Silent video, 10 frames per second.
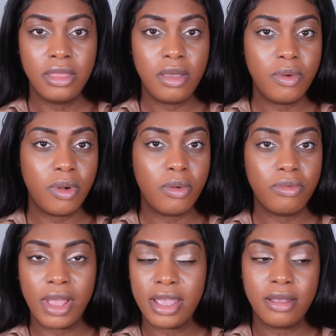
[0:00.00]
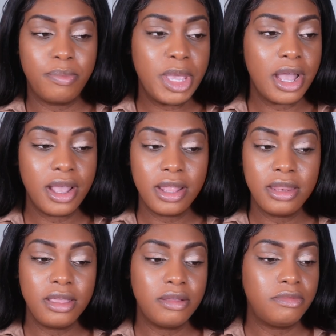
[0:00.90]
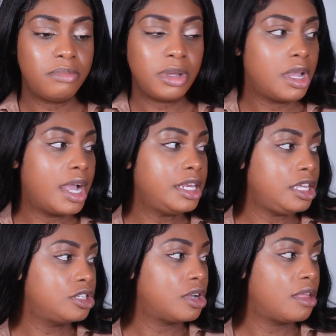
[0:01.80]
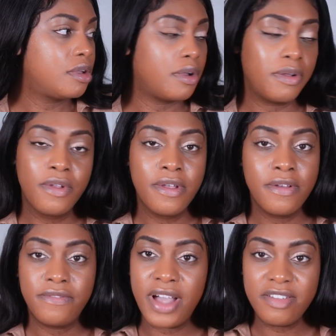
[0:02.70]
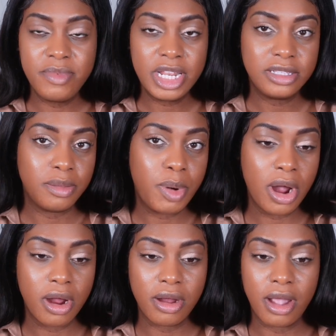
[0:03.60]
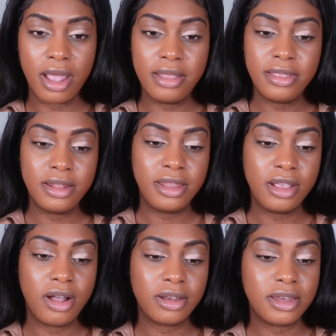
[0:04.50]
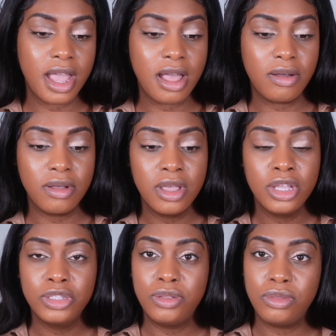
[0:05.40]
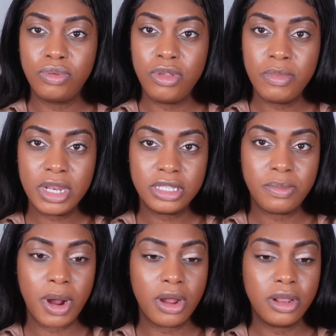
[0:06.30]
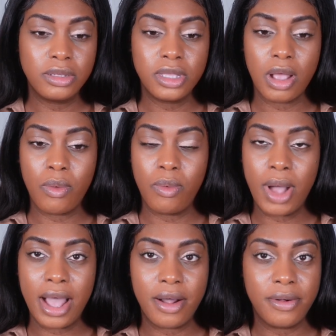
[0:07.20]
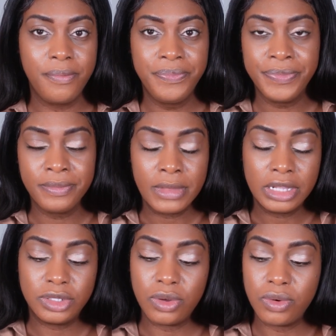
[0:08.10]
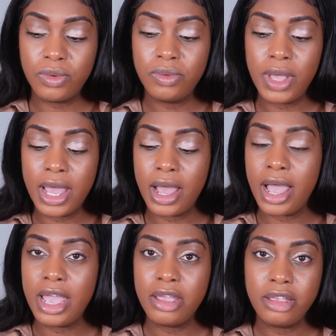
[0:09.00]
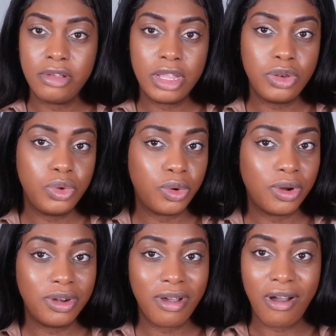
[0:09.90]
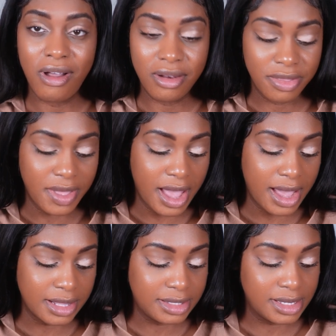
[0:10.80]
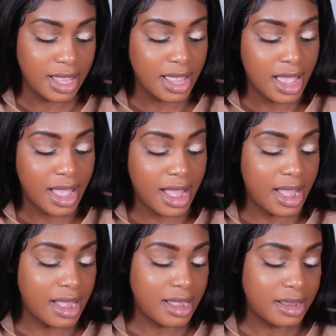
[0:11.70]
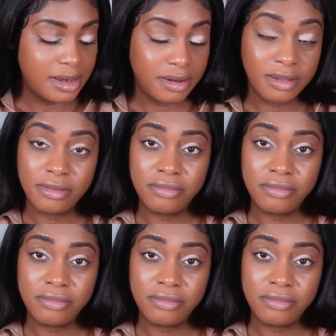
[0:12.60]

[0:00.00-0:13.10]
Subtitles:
were like behind each other, 5 minutes apart, and then they got down to 3 minutes apart. And I was like, wow. So yeah, I endured all of that, and